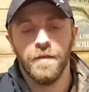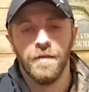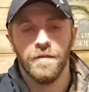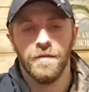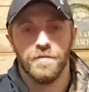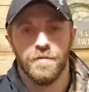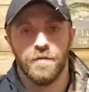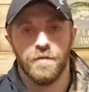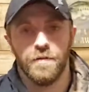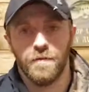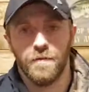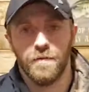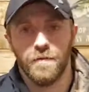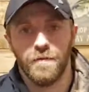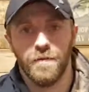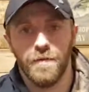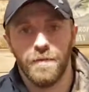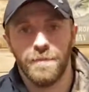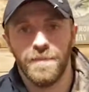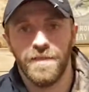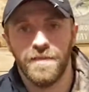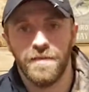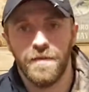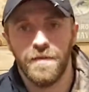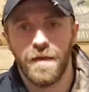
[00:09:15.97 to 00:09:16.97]
So I
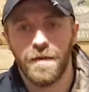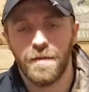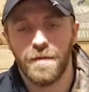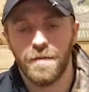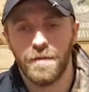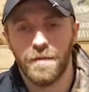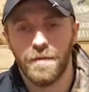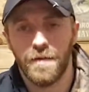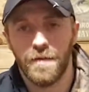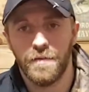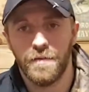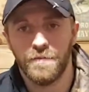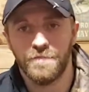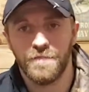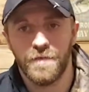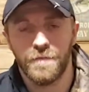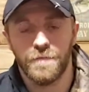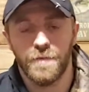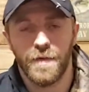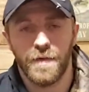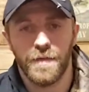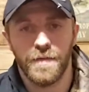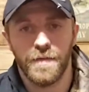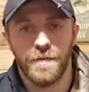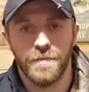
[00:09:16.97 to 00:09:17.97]
mean, not all of our
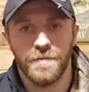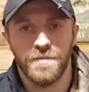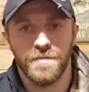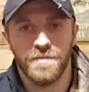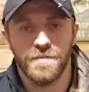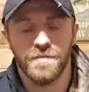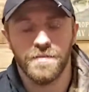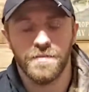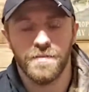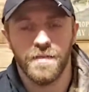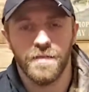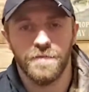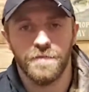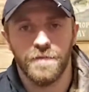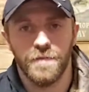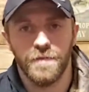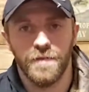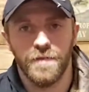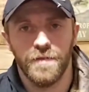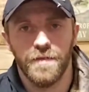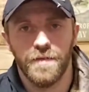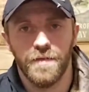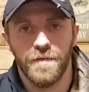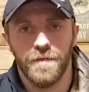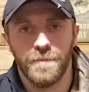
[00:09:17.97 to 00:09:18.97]
regulars and stuff are
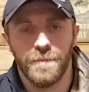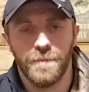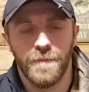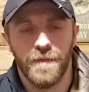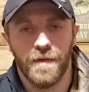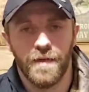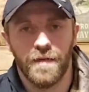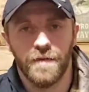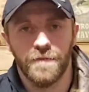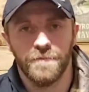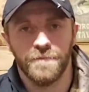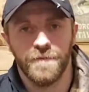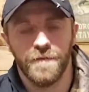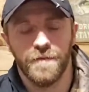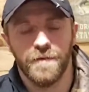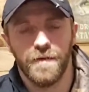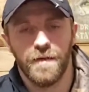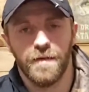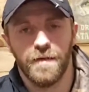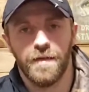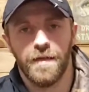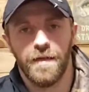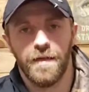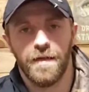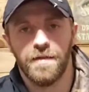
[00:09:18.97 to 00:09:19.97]
in here, but I figured
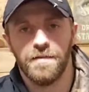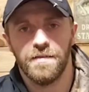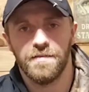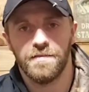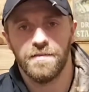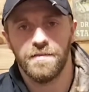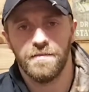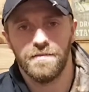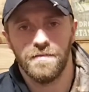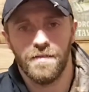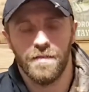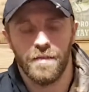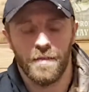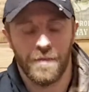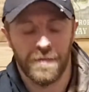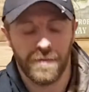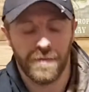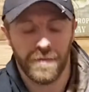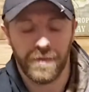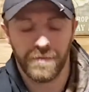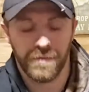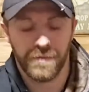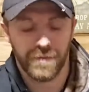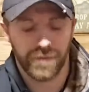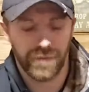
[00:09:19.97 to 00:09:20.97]
I'd ask as a
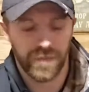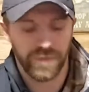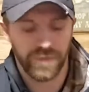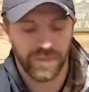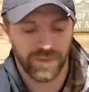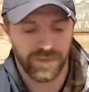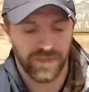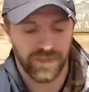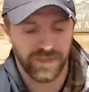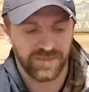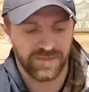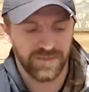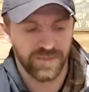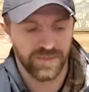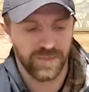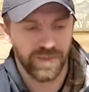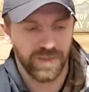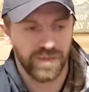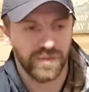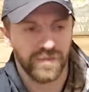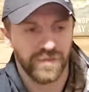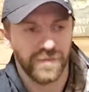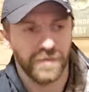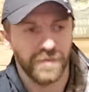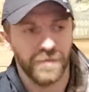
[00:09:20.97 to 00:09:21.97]
thought that came across my
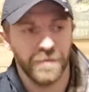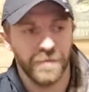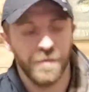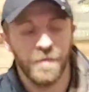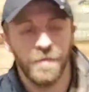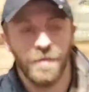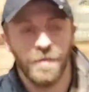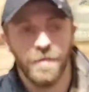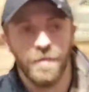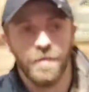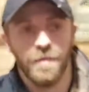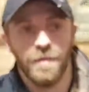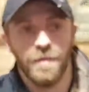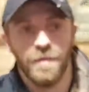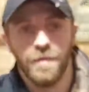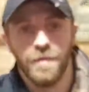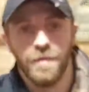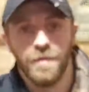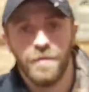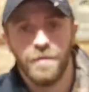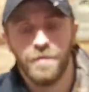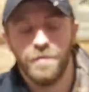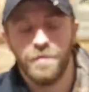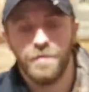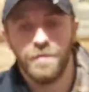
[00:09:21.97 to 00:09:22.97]
mind.
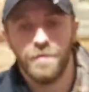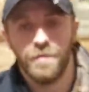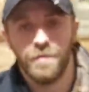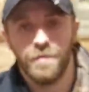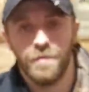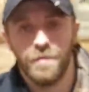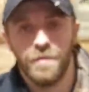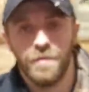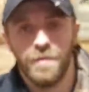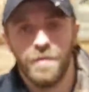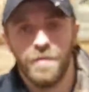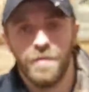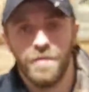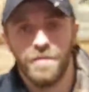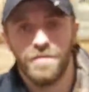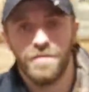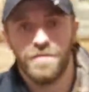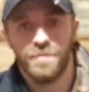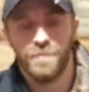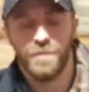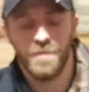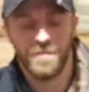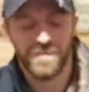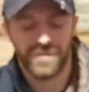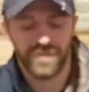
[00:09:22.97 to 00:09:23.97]
Two is
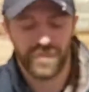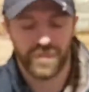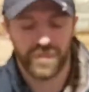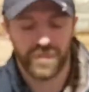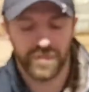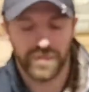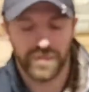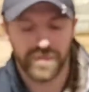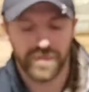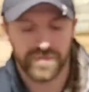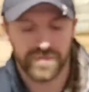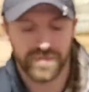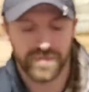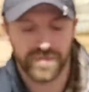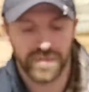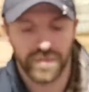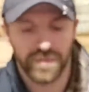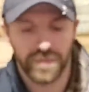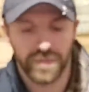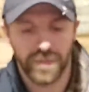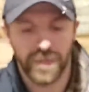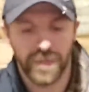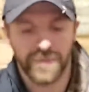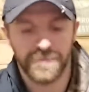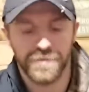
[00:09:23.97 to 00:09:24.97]
we started these
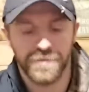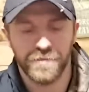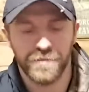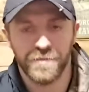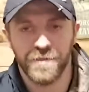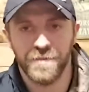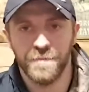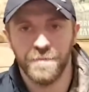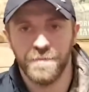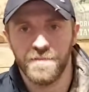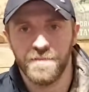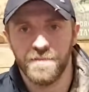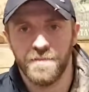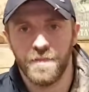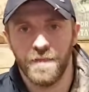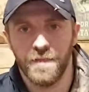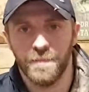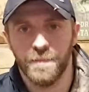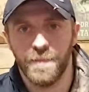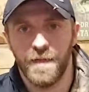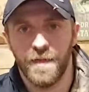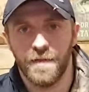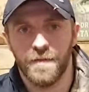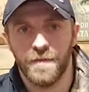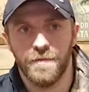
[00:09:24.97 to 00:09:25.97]
live streams like
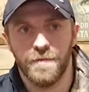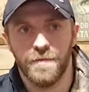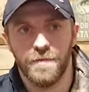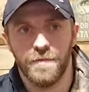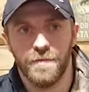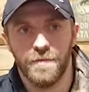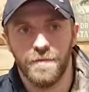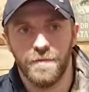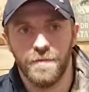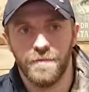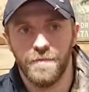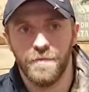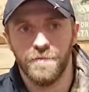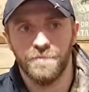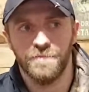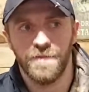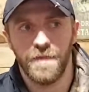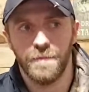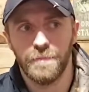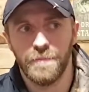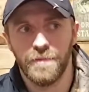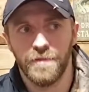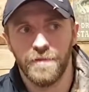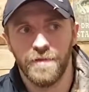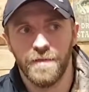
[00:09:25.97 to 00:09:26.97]
back in
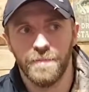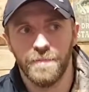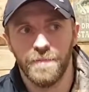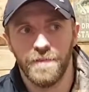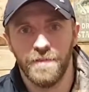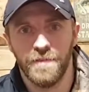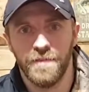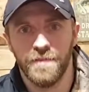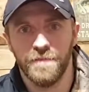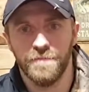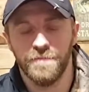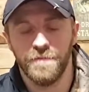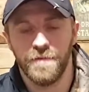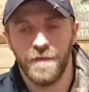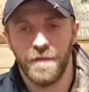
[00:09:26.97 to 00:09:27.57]
November, I believe.